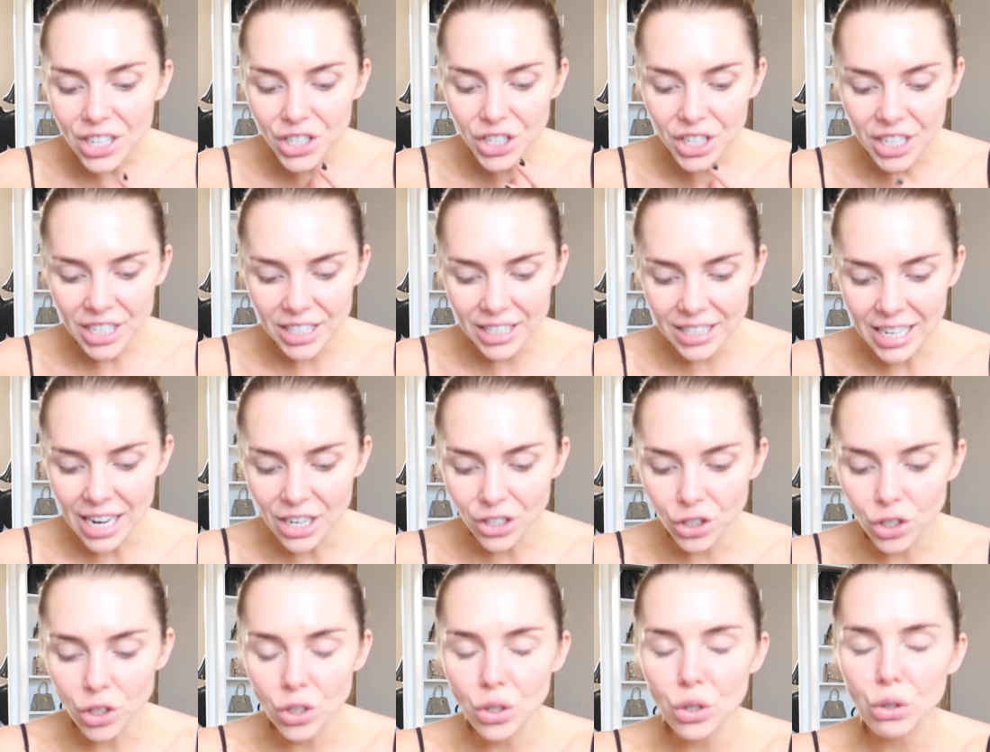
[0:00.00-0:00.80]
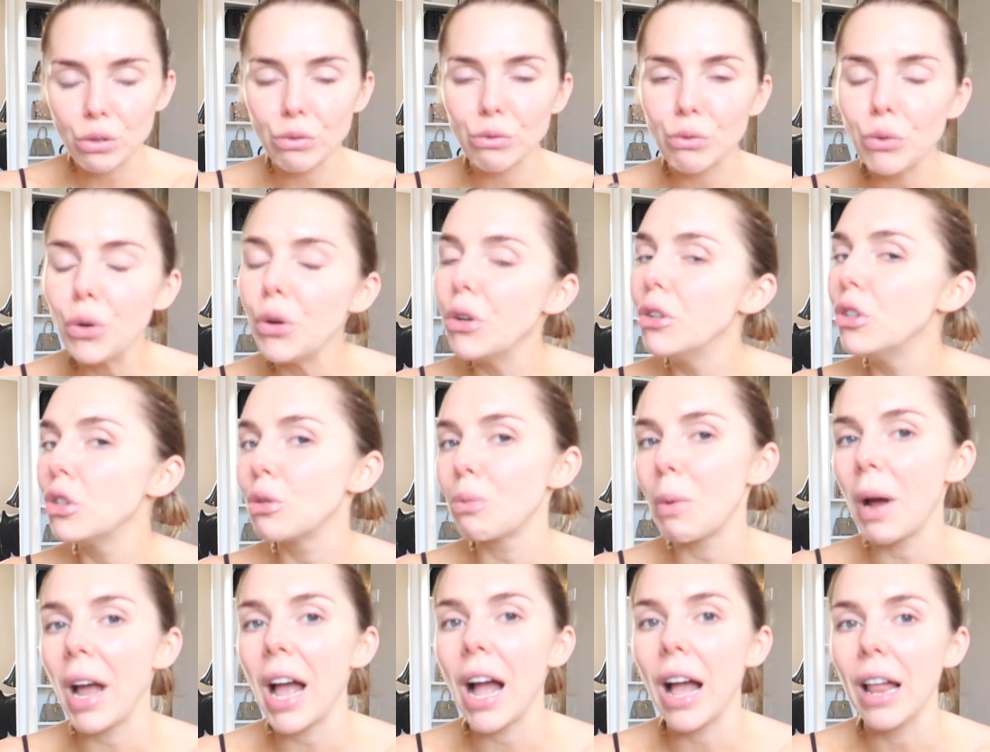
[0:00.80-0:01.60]
extensions
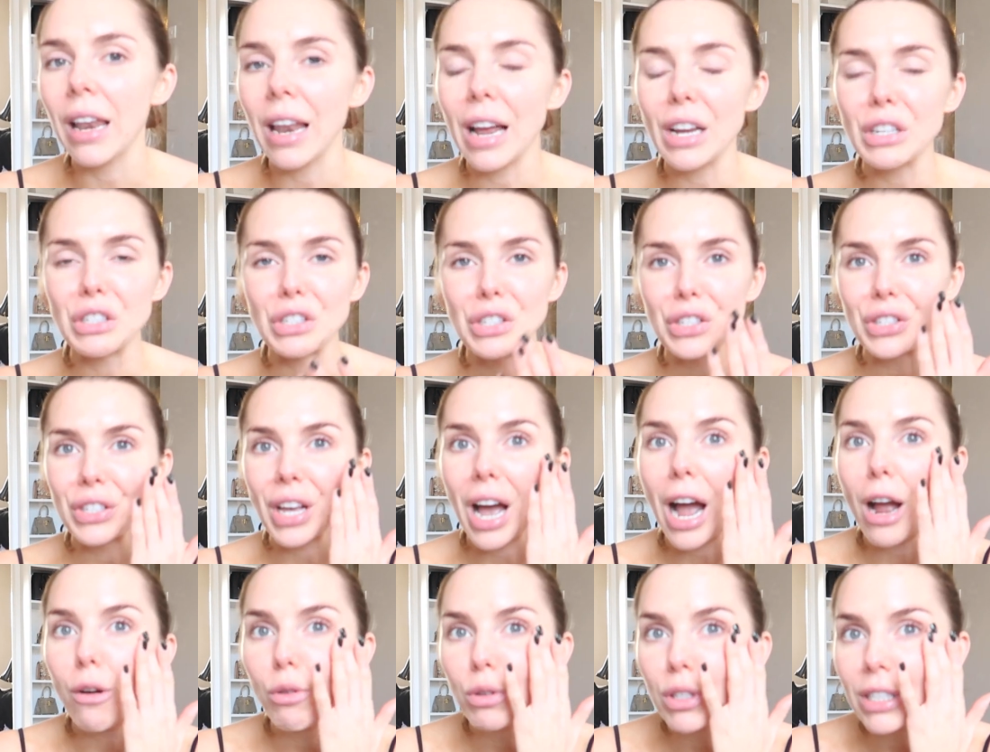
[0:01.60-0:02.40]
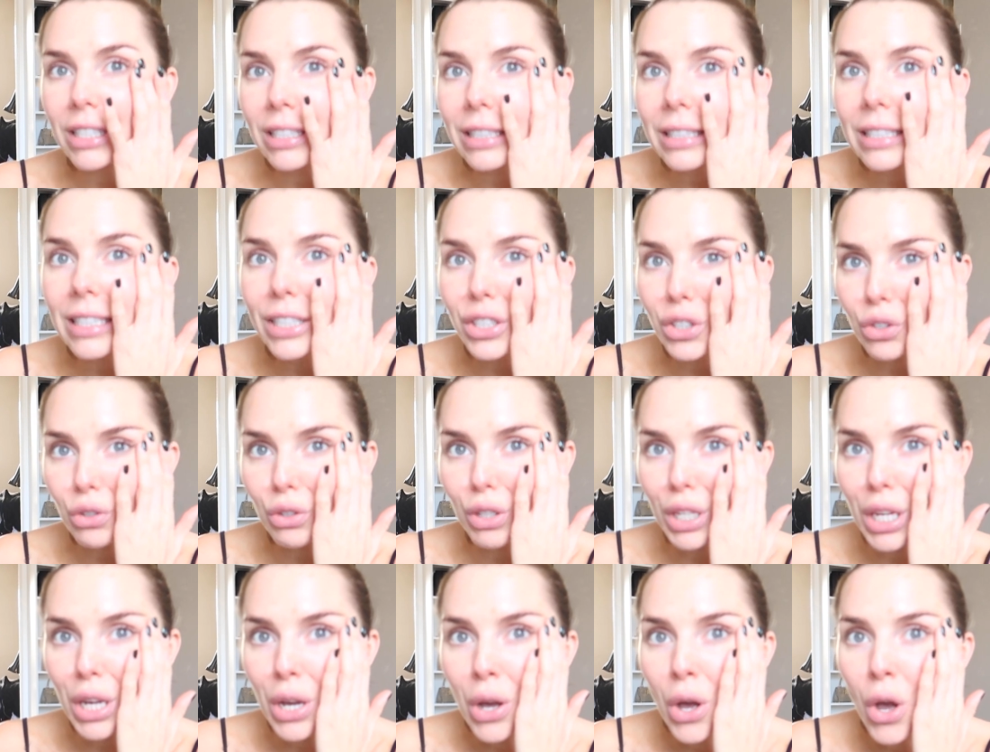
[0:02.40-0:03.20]
ruined my eyelashes. I was
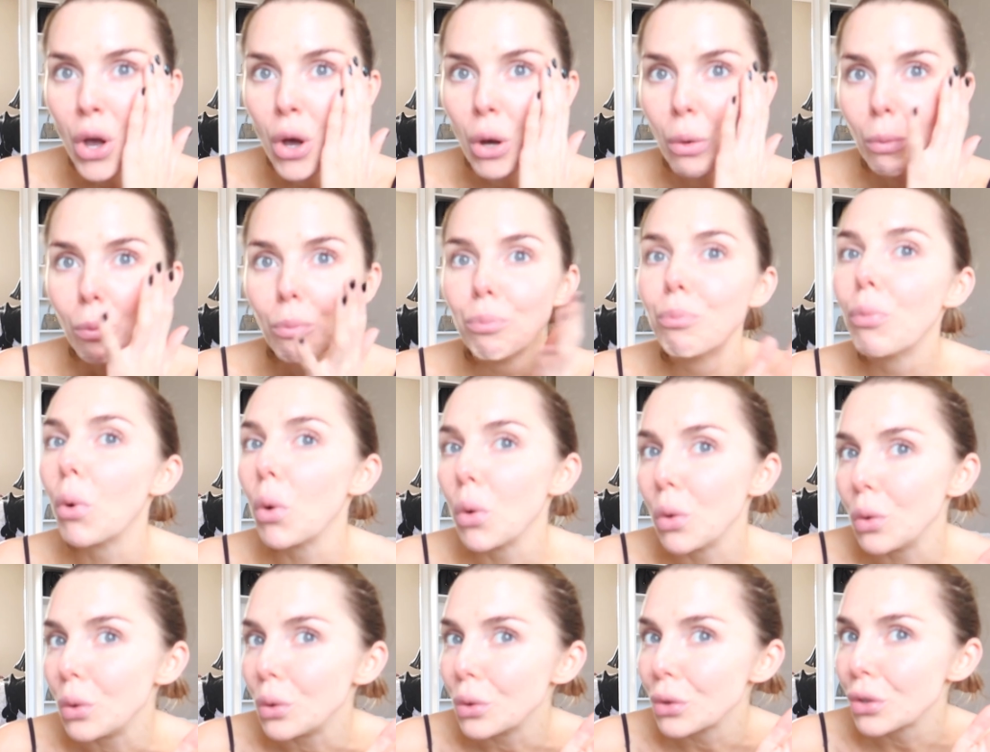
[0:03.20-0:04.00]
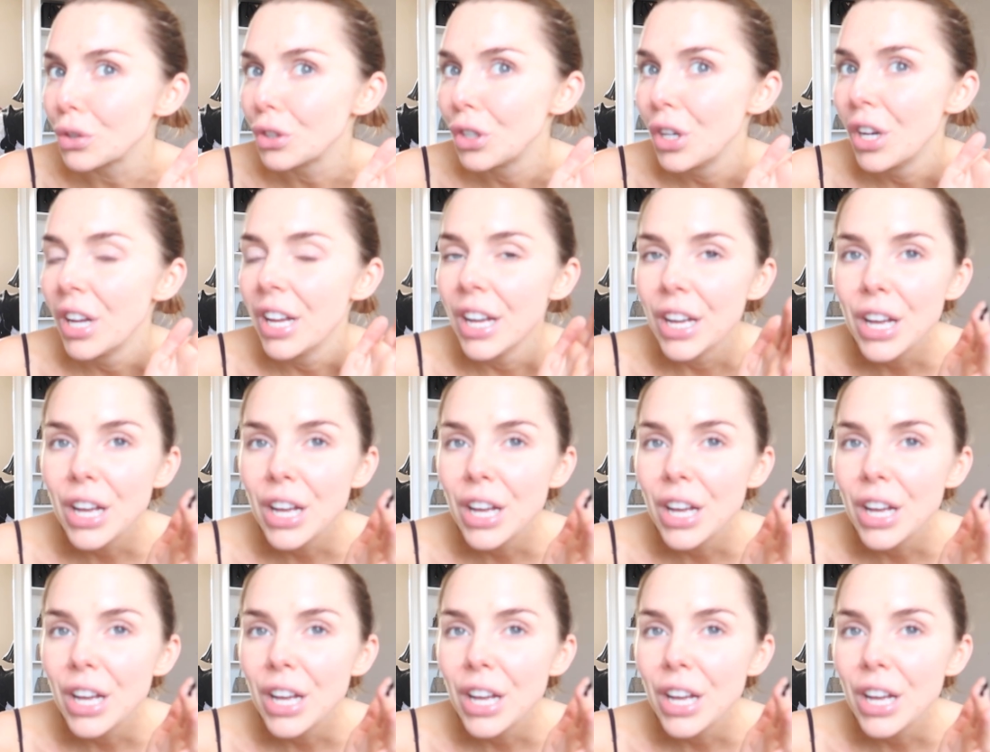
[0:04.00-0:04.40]
literally bald.